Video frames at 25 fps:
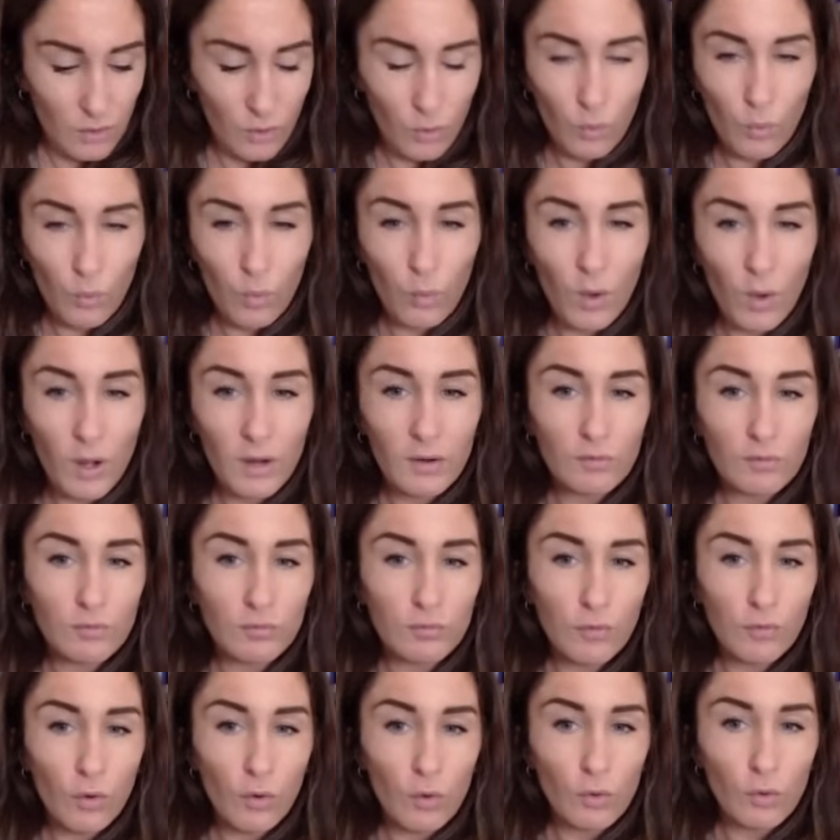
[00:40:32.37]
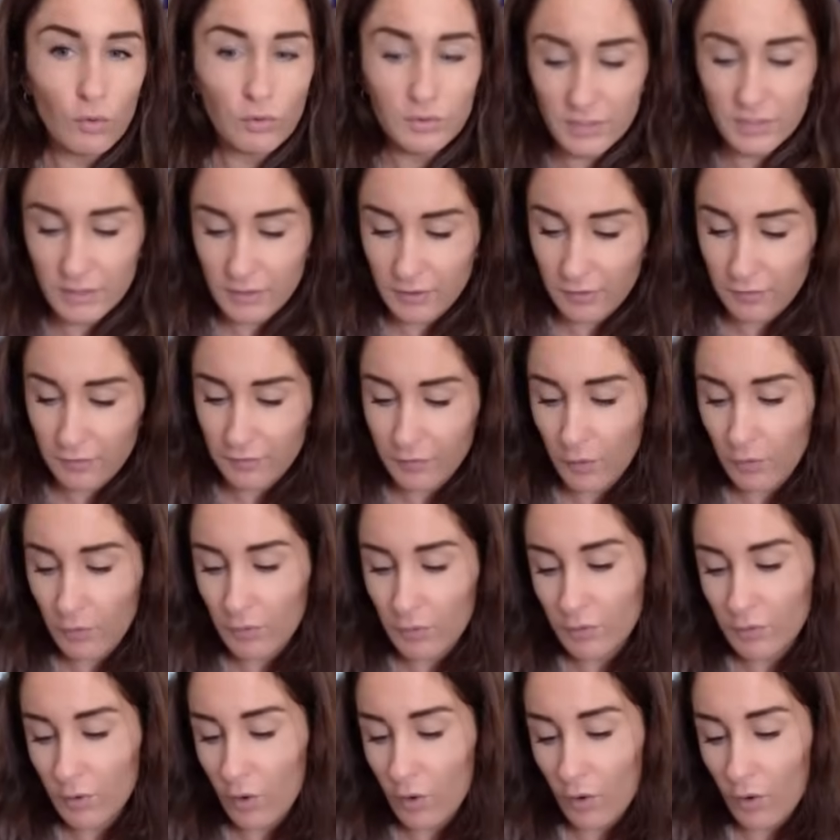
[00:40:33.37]
What role did the
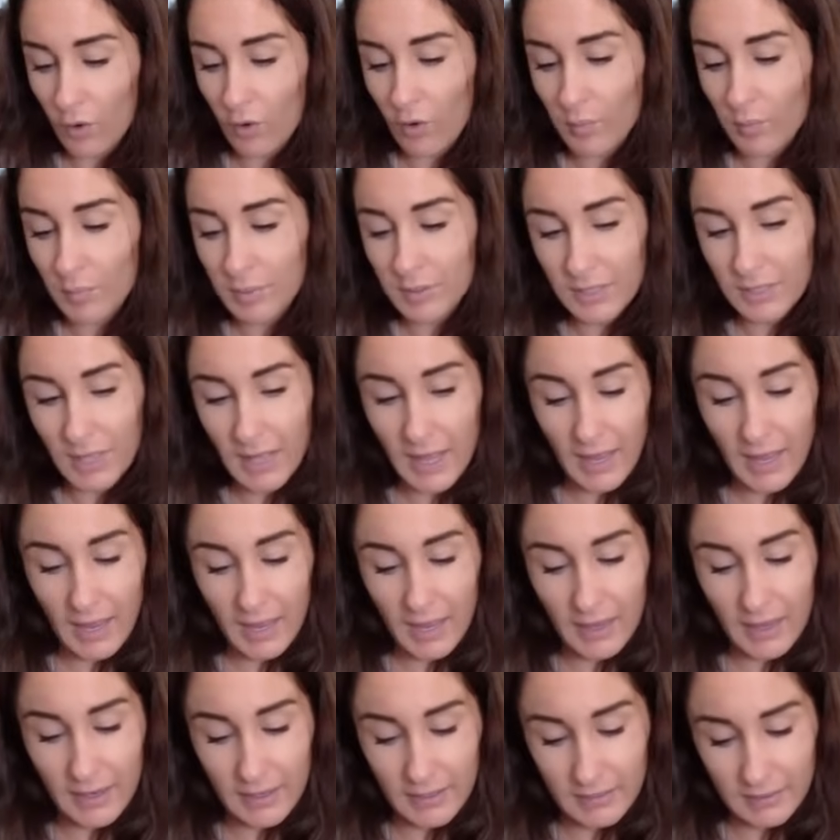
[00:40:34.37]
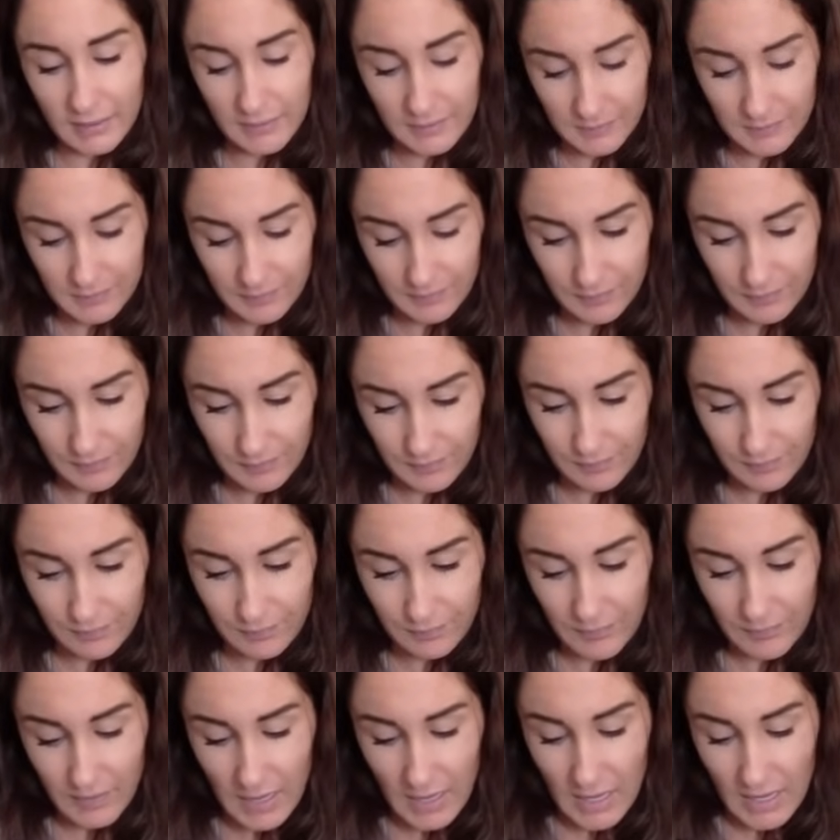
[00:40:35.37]
phone call play?
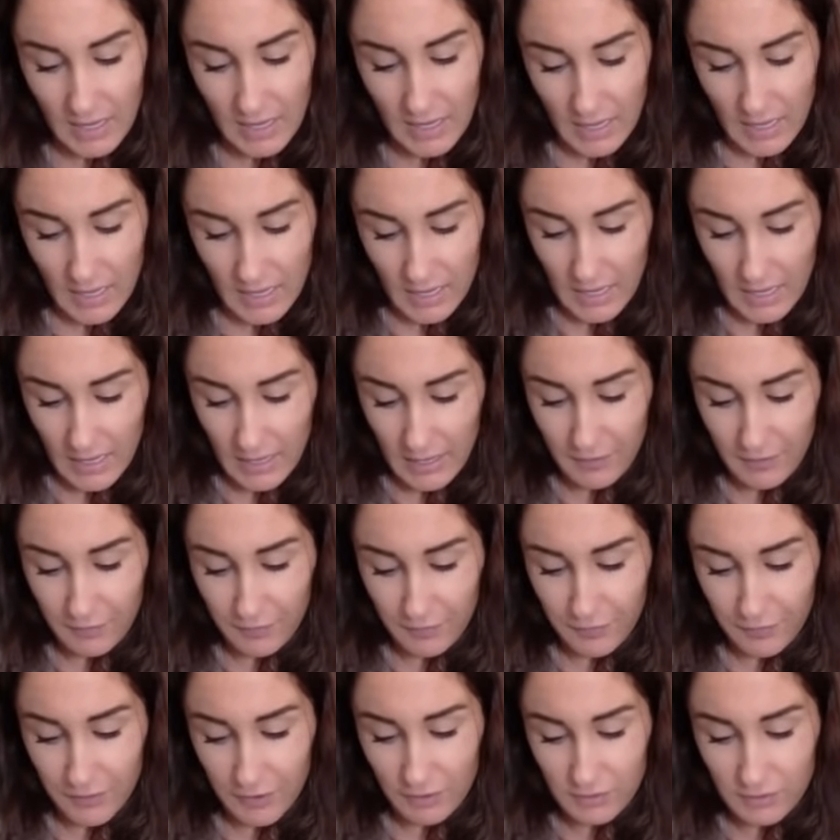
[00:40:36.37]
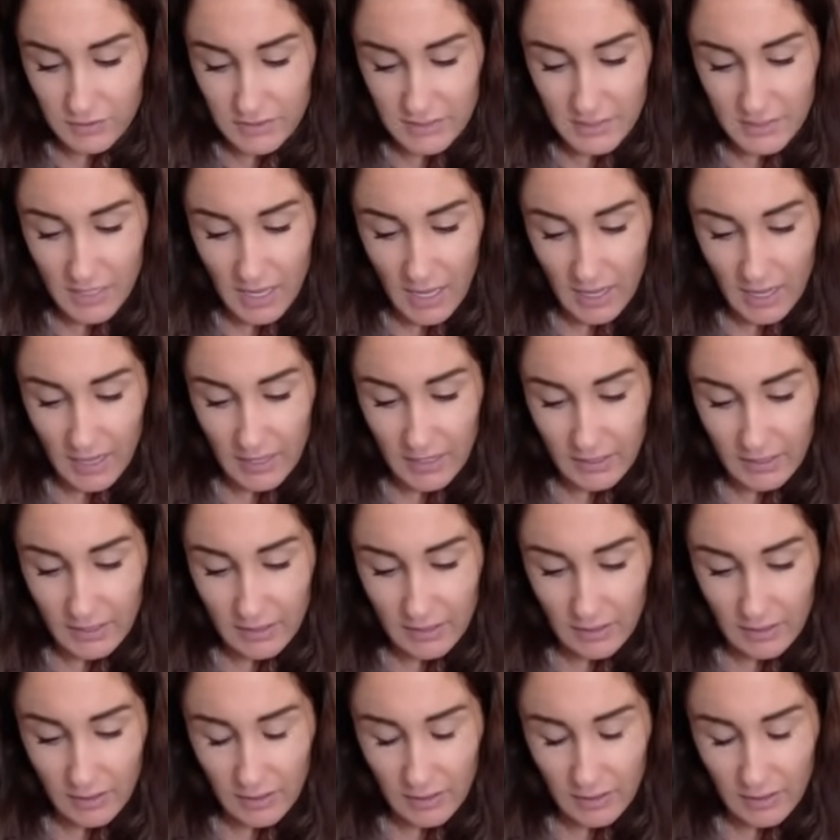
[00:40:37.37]
It feels like,